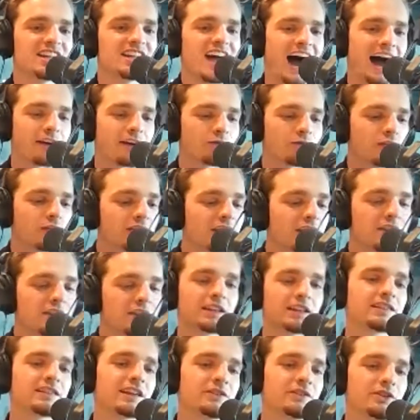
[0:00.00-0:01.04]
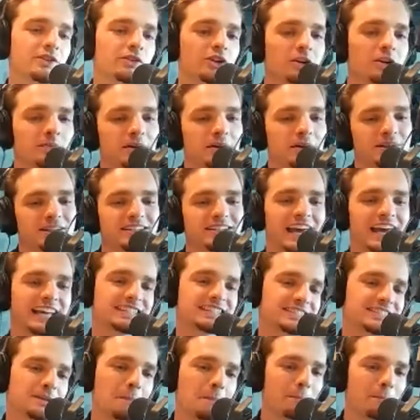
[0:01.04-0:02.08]
I really think that you're going to be able to take
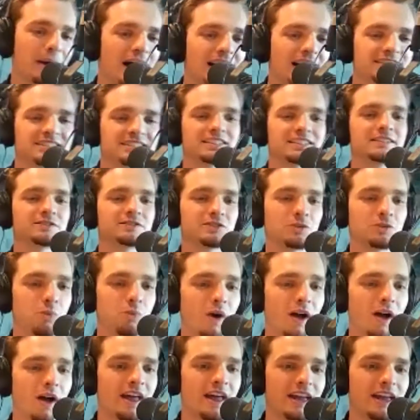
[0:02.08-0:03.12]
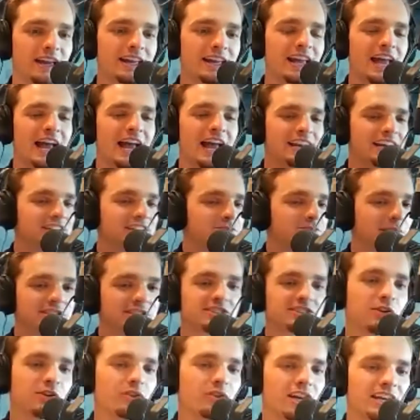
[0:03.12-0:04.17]
some positives away. And as my
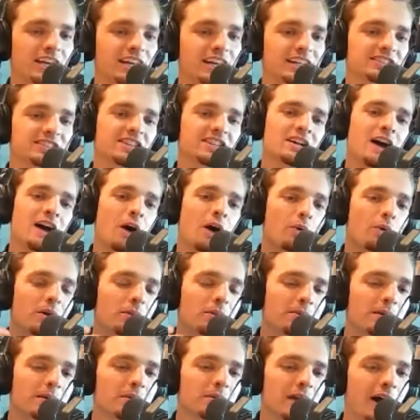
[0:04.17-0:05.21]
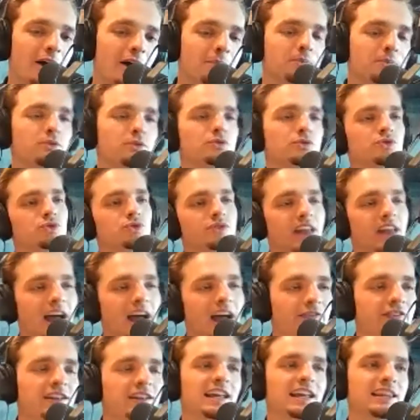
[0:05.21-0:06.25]
slogan is, I want to be able to help you to
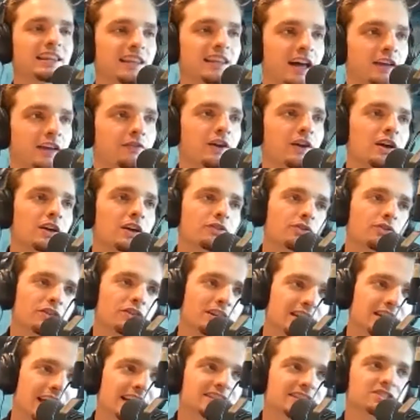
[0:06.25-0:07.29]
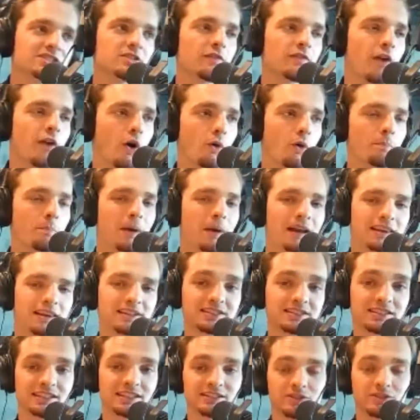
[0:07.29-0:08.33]
navigate life through the lens of hope by
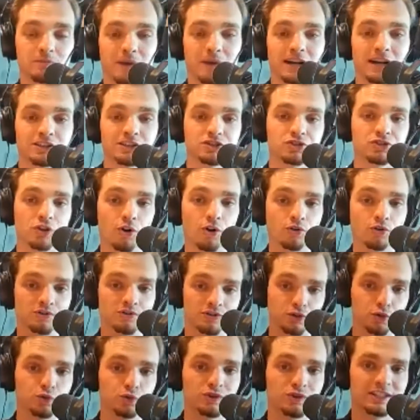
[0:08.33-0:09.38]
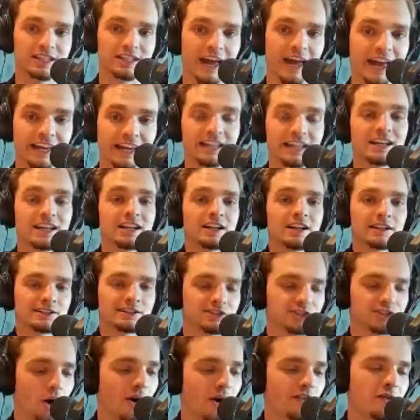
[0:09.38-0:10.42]
listening to my show today.
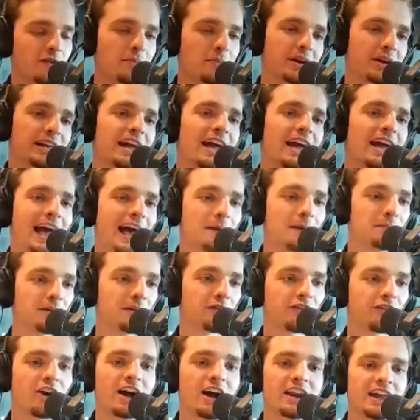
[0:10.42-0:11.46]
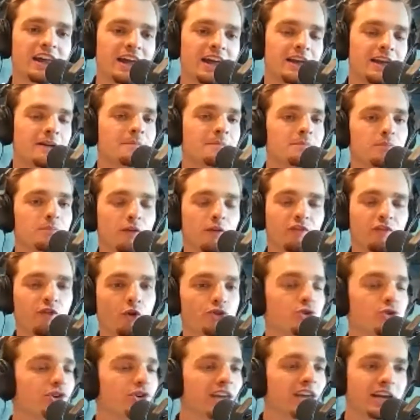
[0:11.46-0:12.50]
So everybody, happy Friday. Before
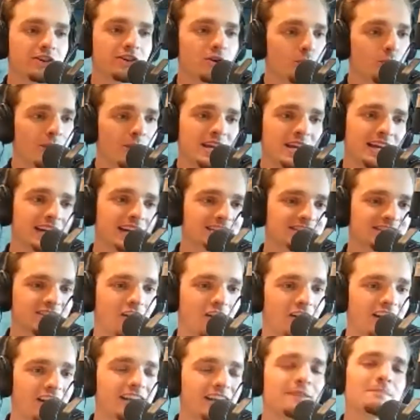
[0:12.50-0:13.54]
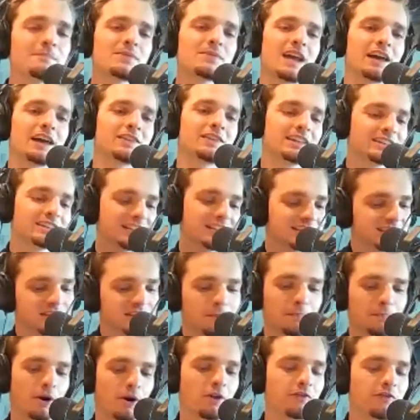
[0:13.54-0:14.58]
you get your weekend started, I think this is the
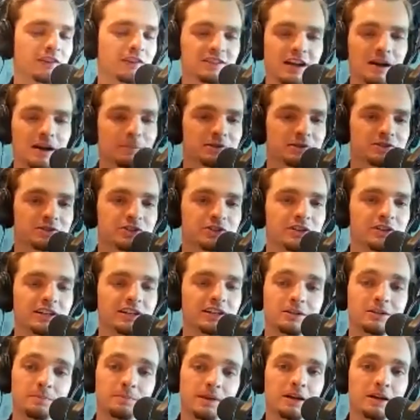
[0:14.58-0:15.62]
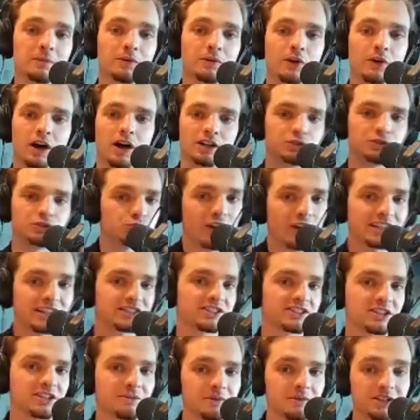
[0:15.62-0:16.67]
perfect opportunity to be able to address
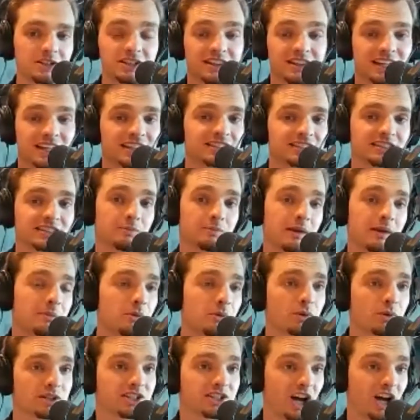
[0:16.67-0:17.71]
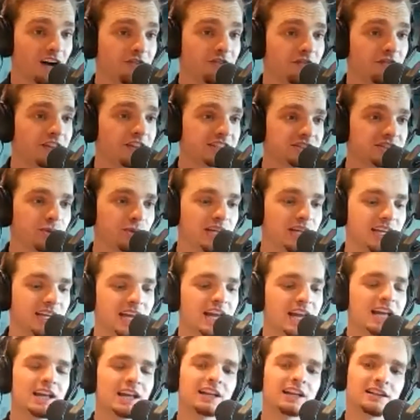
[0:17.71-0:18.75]
some of the things that maybe were tough this week.
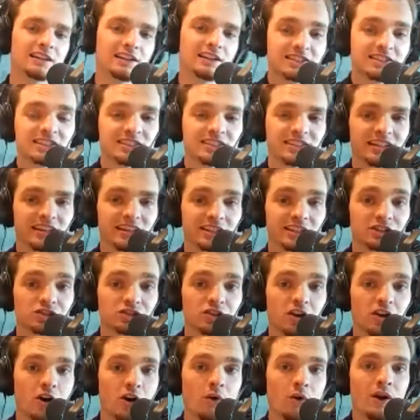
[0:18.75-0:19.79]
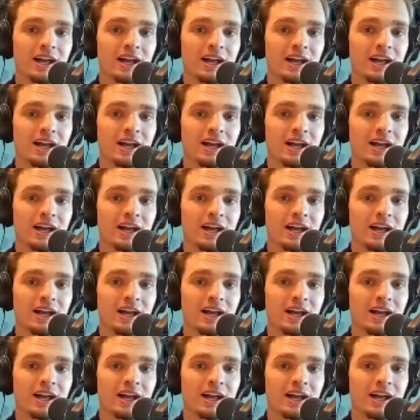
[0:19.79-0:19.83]
Listen to this show,